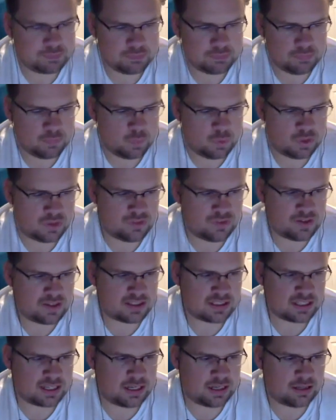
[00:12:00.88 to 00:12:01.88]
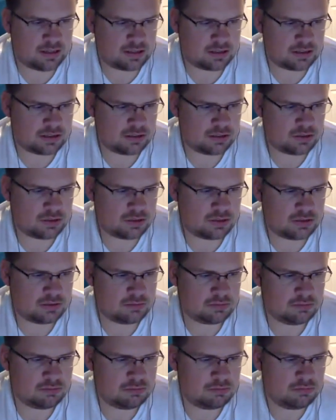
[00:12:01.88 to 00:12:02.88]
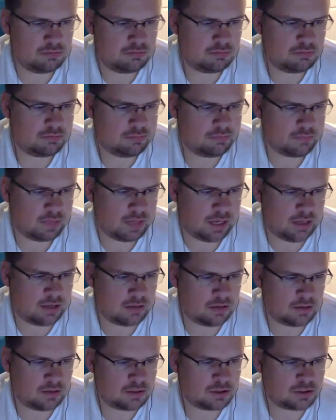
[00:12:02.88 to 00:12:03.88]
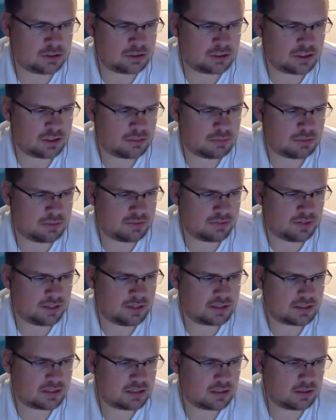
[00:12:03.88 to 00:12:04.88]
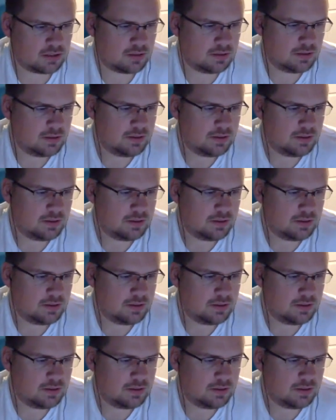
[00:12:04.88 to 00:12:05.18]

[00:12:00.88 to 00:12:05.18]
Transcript: when you're facing Alex, you can handle injuries and be fine still.